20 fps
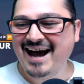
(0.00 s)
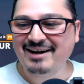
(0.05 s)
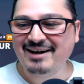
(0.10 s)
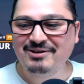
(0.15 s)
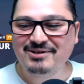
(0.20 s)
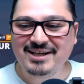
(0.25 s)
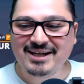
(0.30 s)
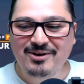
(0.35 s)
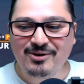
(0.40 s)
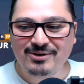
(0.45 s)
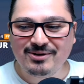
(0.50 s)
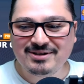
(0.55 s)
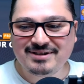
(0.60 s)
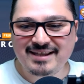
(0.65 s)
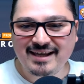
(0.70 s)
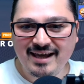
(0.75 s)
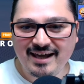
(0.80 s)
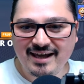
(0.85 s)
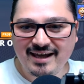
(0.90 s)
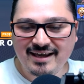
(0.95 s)
I know the
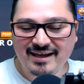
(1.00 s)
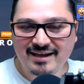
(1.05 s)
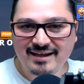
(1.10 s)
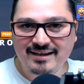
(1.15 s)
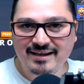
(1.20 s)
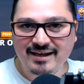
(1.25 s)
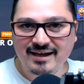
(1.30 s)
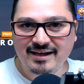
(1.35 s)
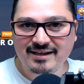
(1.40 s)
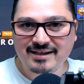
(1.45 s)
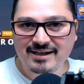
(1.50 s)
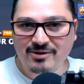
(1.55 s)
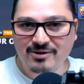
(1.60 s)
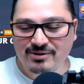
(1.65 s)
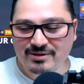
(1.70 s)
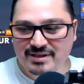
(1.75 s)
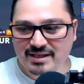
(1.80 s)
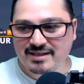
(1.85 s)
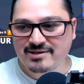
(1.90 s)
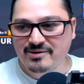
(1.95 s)
content uh, the
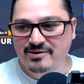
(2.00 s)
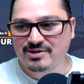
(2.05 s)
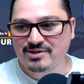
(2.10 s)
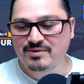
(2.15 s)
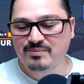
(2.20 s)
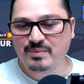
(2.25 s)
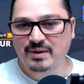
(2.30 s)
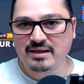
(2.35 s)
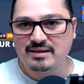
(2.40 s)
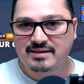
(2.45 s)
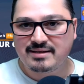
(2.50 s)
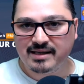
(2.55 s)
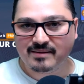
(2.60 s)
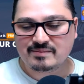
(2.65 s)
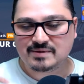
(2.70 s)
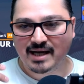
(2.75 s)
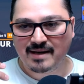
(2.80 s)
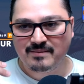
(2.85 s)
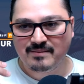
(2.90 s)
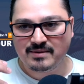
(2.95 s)
content is going to be
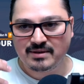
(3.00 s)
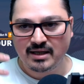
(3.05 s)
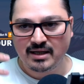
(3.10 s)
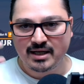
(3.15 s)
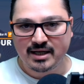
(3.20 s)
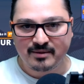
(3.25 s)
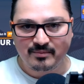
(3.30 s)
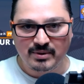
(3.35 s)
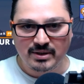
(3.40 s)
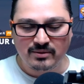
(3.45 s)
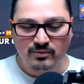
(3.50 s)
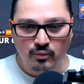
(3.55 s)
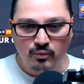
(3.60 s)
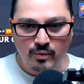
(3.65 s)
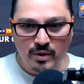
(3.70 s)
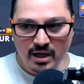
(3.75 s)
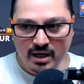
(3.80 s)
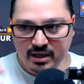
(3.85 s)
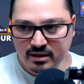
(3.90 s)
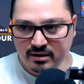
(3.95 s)
sometimes a little bit
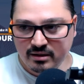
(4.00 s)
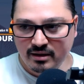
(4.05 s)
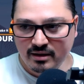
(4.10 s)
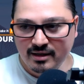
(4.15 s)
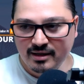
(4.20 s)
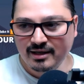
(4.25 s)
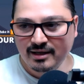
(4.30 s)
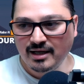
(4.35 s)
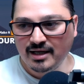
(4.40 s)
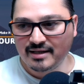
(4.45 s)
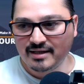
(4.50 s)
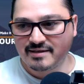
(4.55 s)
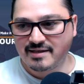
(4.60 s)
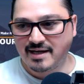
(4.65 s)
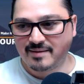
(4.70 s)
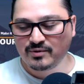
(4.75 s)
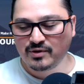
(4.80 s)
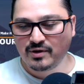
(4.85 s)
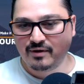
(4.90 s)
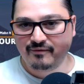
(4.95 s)
weird in
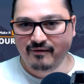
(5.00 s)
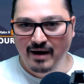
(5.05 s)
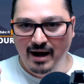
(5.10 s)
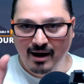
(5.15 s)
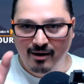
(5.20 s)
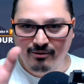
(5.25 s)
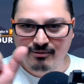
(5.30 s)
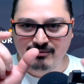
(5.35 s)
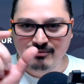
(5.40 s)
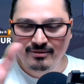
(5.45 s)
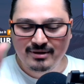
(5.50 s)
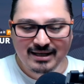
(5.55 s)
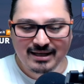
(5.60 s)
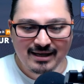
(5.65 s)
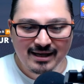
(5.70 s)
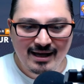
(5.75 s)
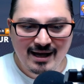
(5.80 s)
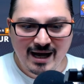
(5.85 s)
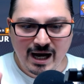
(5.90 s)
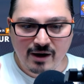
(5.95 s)
terms yeah. of how
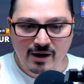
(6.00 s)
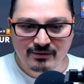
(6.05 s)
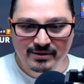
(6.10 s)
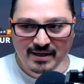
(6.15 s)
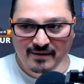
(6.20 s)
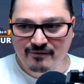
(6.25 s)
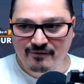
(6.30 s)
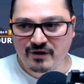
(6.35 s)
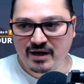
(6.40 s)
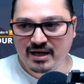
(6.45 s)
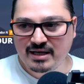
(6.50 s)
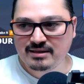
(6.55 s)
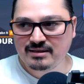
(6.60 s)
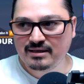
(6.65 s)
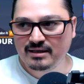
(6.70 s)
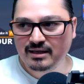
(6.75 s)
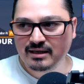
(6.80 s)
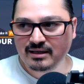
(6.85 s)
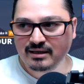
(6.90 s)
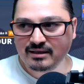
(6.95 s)
how they phrase
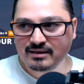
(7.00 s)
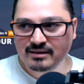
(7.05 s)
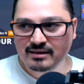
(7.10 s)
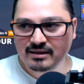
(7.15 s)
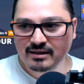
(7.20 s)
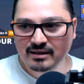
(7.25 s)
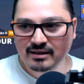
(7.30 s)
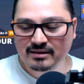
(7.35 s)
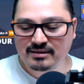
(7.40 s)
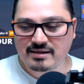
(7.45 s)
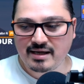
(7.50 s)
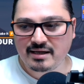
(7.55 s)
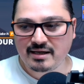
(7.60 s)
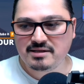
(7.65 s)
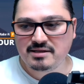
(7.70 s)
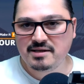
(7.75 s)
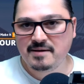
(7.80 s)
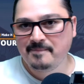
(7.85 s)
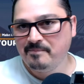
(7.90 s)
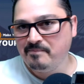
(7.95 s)
the the
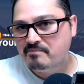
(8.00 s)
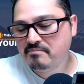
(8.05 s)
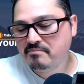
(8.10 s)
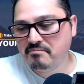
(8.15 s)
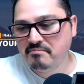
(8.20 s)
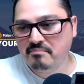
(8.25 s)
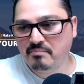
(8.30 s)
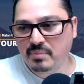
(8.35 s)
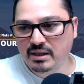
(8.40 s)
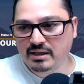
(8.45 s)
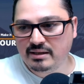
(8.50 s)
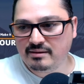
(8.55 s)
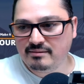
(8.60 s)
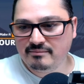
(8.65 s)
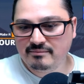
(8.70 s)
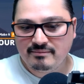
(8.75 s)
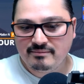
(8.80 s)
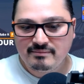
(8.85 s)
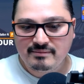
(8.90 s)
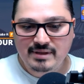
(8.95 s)
text, but
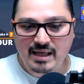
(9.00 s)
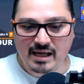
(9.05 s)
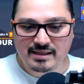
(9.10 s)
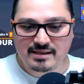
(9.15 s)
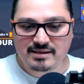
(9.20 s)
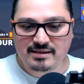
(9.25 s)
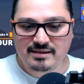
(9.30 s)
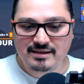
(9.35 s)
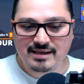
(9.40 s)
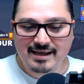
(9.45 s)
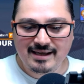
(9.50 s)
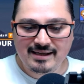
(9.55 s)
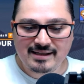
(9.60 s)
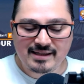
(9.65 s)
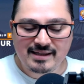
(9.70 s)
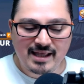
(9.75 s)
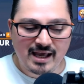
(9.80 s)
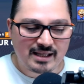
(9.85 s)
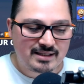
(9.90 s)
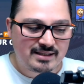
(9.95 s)
that's
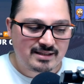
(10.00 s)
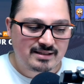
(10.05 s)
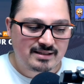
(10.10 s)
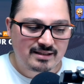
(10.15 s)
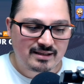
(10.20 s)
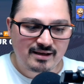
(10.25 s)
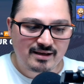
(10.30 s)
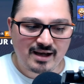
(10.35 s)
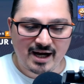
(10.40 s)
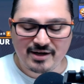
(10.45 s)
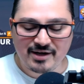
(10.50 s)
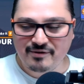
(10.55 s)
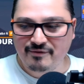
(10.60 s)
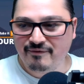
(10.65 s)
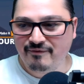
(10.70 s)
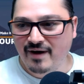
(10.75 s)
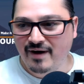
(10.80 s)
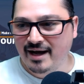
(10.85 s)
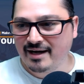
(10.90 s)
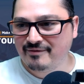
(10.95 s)
that's kind of
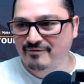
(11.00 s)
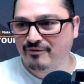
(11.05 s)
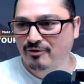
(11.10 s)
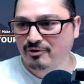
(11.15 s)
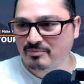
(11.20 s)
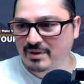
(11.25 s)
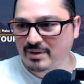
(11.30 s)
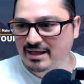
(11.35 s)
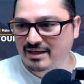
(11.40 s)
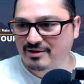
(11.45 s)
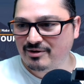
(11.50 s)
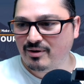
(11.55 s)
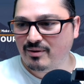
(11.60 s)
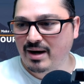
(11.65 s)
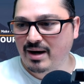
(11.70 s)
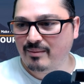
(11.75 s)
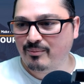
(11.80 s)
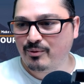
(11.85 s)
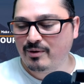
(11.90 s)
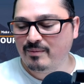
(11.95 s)
fine for me. You know,
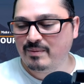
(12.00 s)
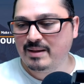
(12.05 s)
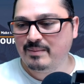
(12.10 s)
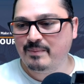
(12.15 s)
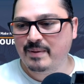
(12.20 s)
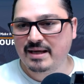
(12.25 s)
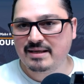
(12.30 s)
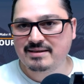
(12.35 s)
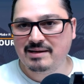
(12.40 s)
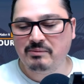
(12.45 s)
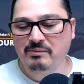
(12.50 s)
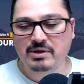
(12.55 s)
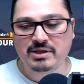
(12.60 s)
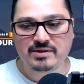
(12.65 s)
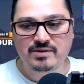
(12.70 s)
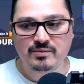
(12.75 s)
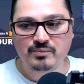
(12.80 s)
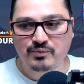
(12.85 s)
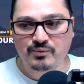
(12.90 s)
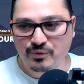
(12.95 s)
I'll probably pay yeah. someone
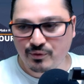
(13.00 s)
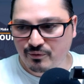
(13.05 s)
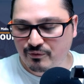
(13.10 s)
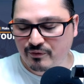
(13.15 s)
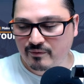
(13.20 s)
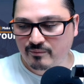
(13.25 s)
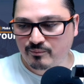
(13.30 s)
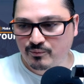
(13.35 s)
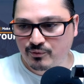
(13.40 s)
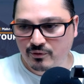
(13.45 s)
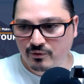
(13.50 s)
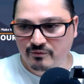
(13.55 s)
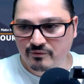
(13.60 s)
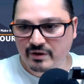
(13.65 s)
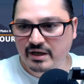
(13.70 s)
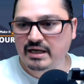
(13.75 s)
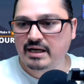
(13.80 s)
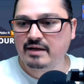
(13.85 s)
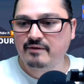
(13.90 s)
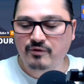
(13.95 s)
to proof
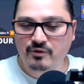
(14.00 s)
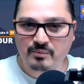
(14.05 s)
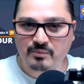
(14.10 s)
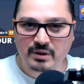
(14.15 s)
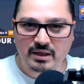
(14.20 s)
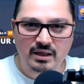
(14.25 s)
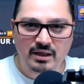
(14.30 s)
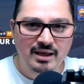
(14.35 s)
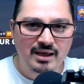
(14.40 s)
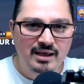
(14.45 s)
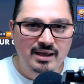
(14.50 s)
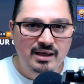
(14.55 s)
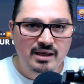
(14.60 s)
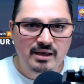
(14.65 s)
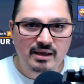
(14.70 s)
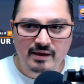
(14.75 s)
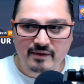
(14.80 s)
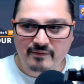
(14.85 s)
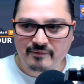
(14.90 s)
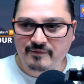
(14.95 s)
proofread it for me
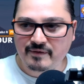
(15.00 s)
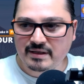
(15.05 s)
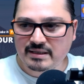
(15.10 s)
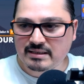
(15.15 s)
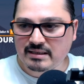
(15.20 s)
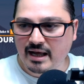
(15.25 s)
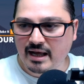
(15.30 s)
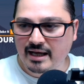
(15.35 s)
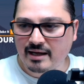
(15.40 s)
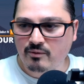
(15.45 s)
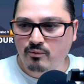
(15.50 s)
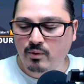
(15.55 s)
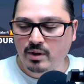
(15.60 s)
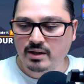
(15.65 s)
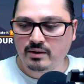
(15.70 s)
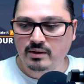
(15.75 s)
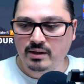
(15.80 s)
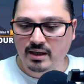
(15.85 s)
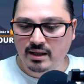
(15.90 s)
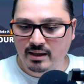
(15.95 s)
if it's like
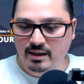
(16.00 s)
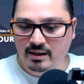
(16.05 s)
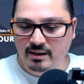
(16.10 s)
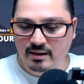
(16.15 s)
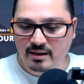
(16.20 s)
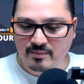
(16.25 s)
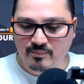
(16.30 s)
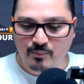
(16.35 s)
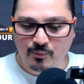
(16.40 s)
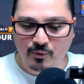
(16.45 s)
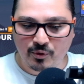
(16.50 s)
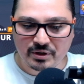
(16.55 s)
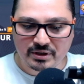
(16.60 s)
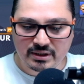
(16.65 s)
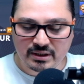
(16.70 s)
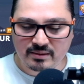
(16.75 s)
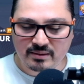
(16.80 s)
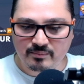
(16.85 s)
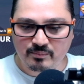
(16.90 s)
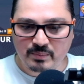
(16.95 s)
one uh,
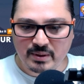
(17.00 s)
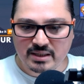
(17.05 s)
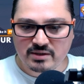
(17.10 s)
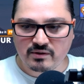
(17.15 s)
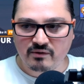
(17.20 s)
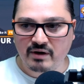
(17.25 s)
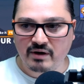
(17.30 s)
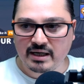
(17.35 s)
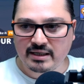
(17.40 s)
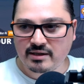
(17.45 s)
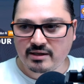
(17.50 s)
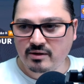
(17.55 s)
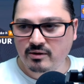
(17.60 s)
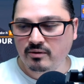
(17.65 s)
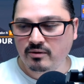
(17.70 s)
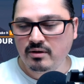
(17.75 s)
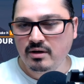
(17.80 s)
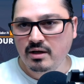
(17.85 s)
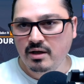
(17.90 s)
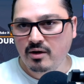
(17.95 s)
important piece of
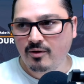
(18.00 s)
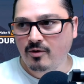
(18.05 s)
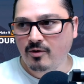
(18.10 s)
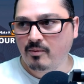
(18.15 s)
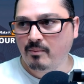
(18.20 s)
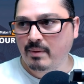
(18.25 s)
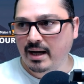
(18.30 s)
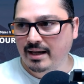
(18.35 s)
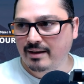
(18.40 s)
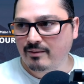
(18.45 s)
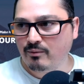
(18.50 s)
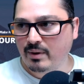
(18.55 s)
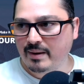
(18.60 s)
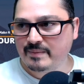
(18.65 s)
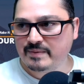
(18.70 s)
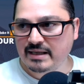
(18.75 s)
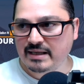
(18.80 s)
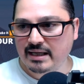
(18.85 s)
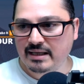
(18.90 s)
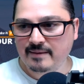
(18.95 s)
article on my
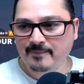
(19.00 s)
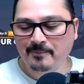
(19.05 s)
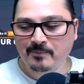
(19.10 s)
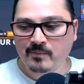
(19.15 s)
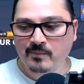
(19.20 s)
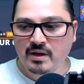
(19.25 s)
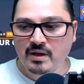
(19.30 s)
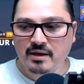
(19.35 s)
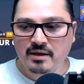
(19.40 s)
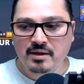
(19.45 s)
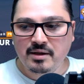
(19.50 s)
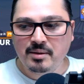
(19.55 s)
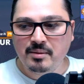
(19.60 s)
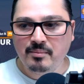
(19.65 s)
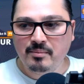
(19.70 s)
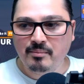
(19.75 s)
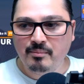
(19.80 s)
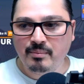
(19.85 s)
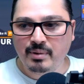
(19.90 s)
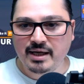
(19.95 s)
website.
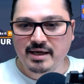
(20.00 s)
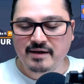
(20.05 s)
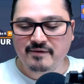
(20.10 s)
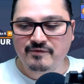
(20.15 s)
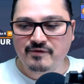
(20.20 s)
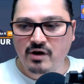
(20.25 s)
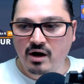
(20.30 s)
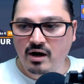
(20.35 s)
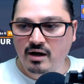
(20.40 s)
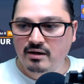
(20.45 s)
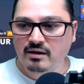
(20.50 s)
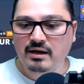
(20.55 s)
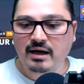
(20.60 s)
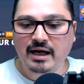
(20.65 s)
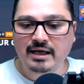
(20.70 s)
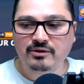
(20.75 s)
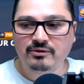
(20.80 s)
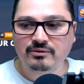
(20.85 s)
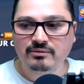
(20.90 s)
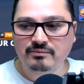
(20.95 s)
But if not,
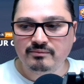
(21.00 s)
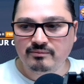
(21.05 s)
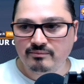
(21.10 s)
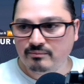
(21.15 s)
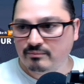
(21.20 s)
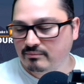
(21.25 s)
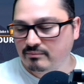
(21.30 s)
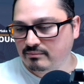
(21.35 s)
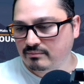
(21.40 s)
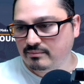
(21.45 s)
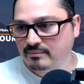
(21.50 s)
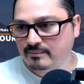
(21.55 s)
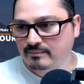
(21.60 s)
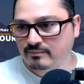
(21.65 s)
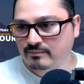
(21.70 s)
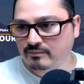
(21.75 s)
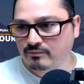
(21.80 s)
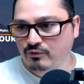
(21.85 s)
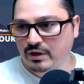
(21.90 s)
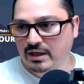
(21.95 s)
I don't
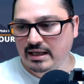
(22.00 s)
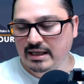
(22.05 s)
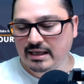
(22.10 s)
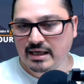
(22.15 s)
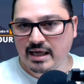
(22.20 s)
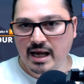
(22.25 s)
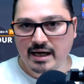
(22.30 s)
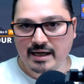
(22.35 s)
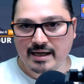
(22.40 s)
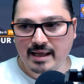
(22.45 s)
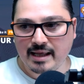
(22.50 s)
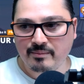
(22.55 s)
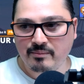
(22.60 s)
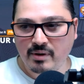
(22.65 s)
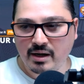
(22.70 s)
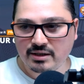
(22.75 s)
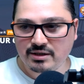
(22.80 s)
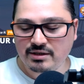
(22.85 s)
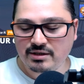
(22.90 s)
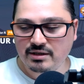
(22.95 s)
really care that
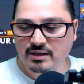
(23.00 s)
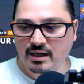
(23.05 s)
much.